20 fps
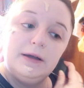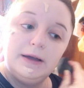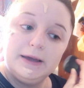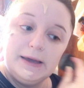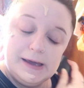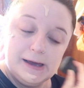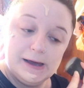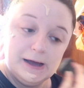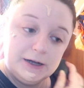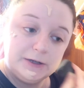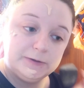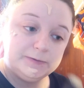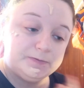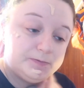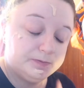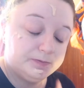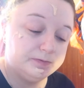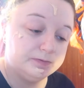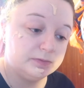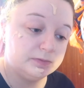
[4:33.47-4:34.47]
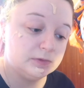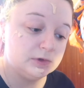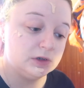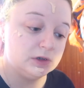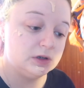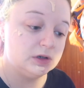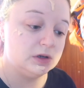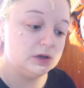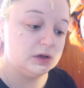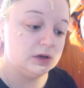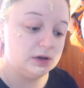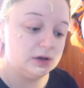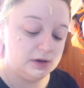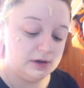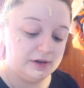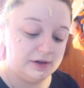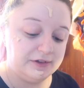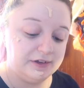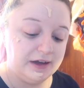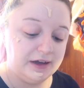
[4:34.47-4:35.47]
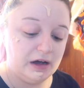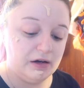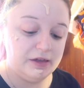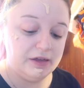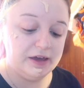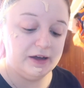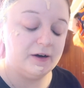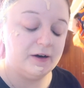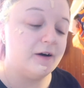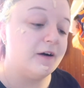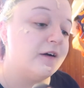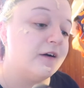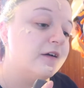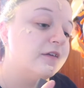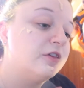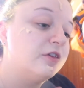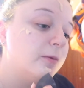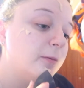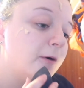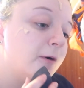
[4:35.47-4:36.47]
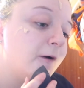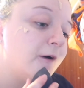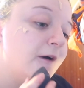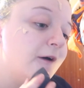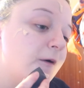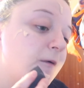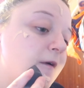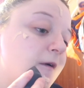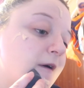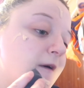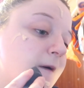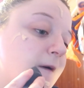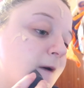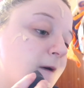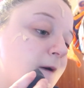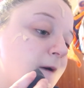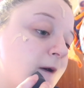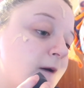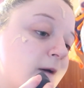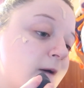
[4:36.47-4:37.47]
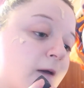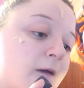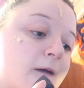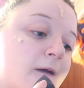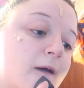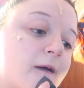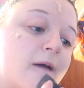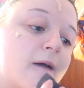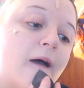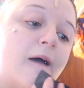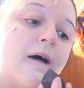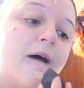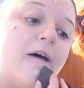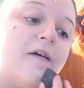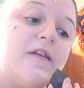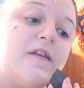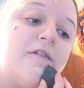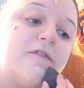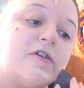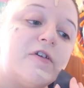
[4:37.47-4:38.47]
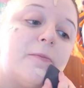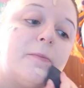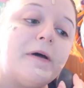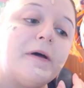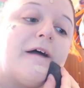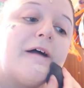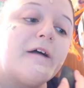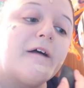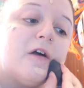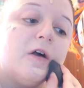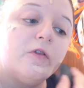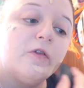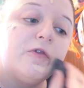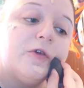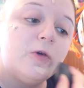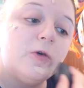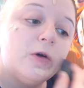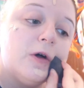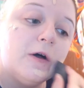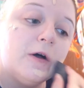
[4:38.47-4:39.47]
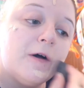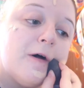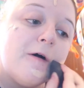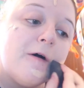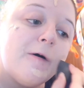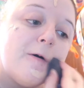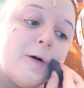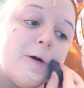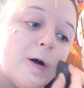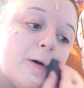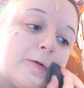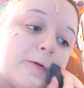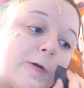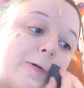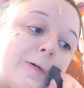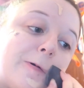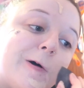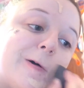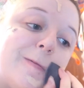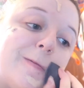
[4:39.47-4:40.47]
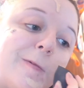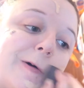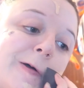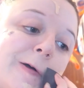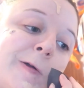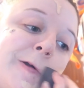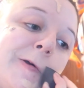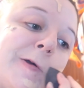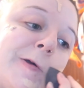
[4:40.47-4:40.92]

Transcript: yeah. I'll see how they are tomorrow. And if they're better, I'll do one, but